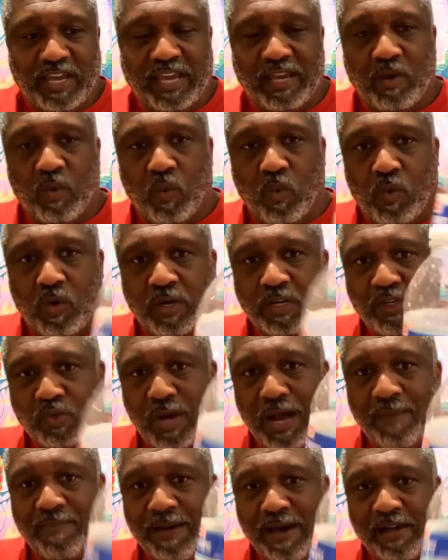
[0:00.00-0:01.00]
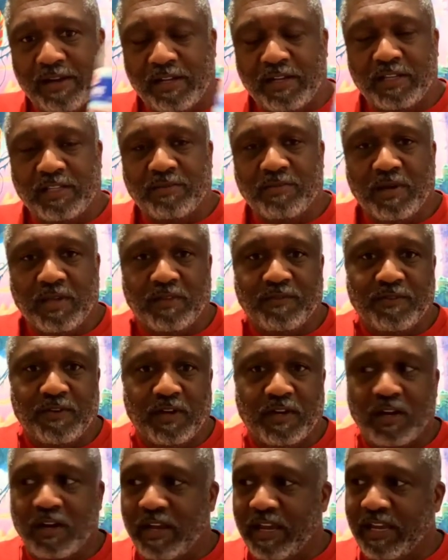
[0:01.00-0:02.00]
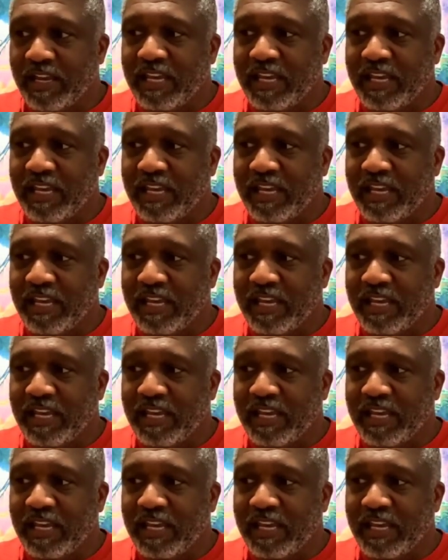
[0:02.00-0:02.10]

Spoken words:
Take one drop out of this motherfucker